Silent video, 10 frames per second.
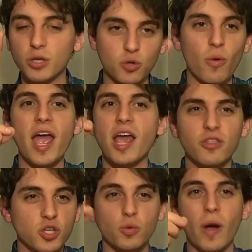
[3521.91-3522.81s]
The
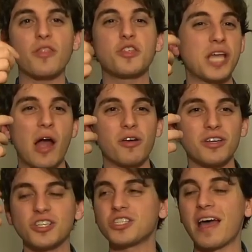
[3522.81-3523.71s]
twang, the, sw- the
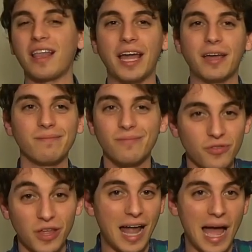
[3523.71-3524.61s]
sourness is that like
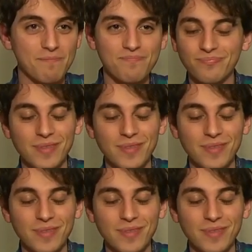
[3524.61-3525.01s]
the lime.